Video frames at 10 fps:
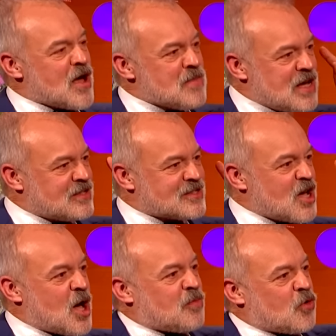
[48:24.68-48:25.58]
I made this
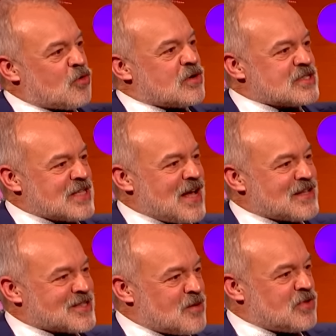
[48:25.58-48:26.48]
up, or is
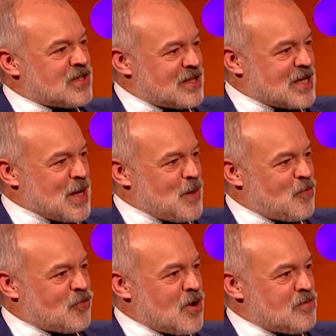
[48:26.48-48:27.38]
that something that came
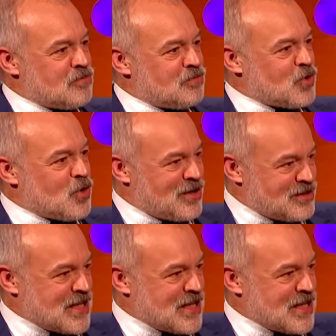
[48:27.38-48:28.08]
from going on